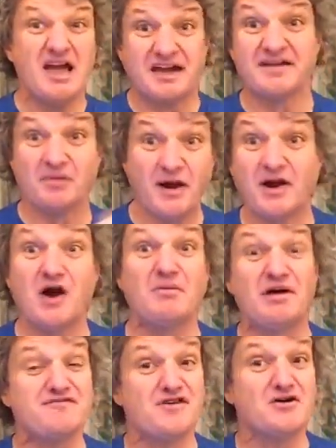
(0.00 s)
Because when I got
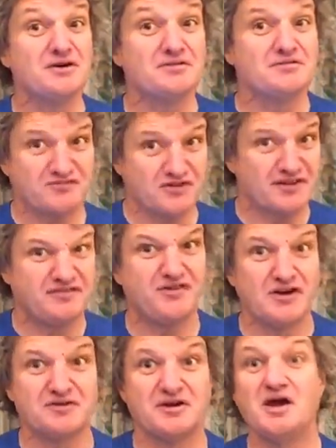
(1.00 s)
my first
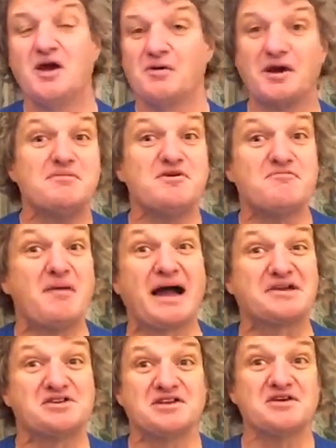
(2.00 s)
phone when I moved
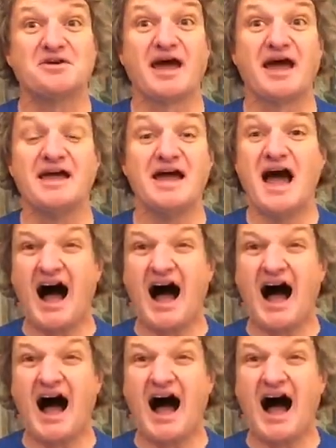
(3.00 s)
back to the UK,